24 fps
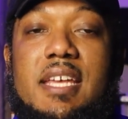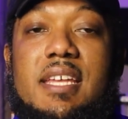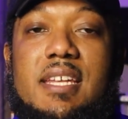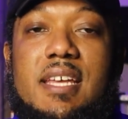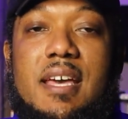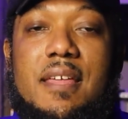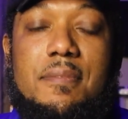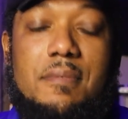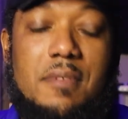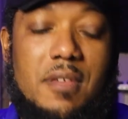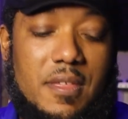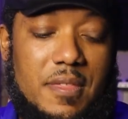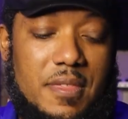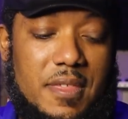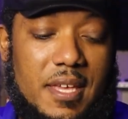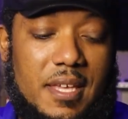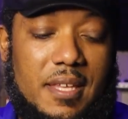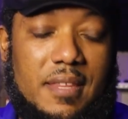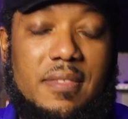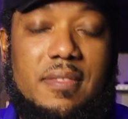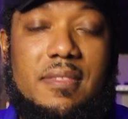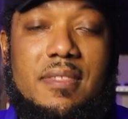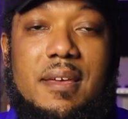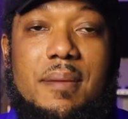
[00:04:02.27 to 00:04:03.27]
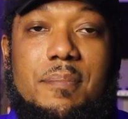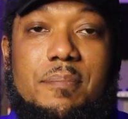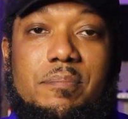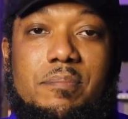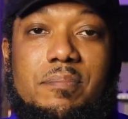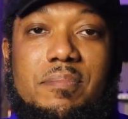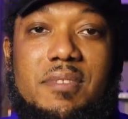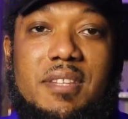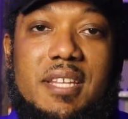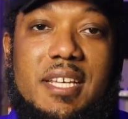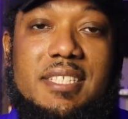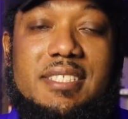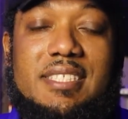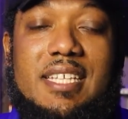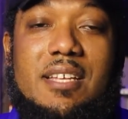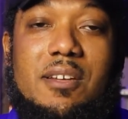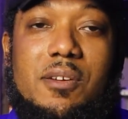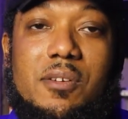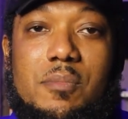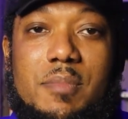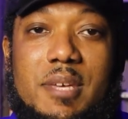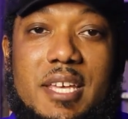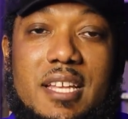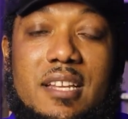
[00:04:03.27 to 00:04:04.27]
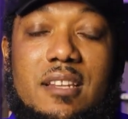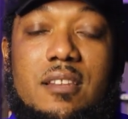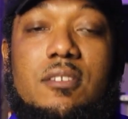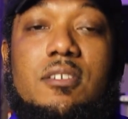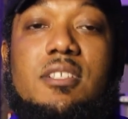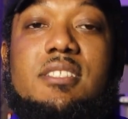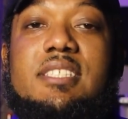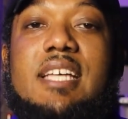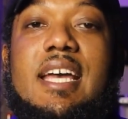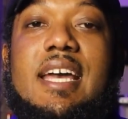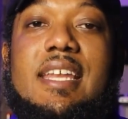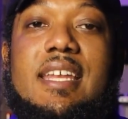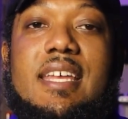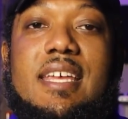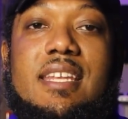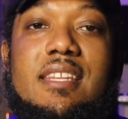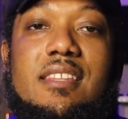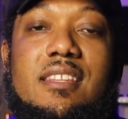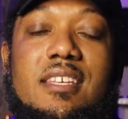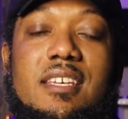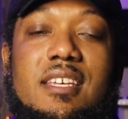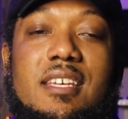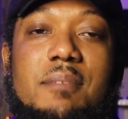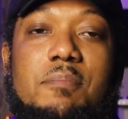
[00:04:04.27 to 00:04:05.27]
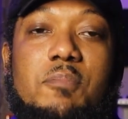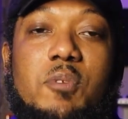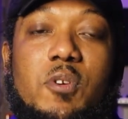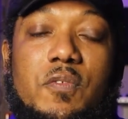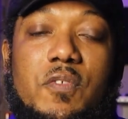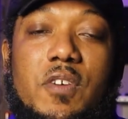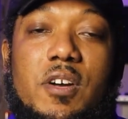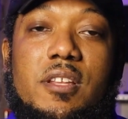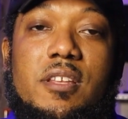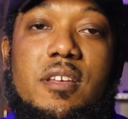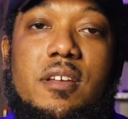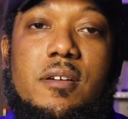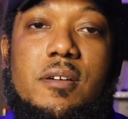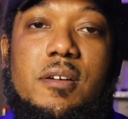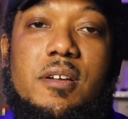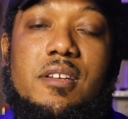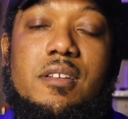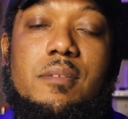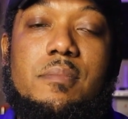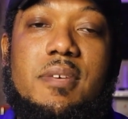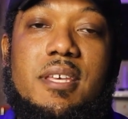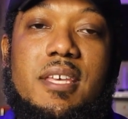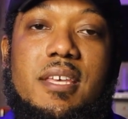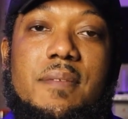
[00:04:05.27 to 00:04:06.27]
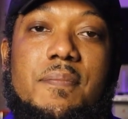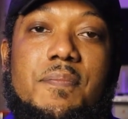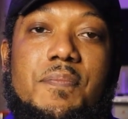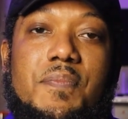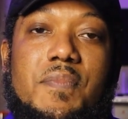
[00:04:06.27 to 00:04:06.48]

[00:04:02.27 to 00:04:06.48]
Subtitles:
I think the things that are going to be looked at in the portfolio are going to be,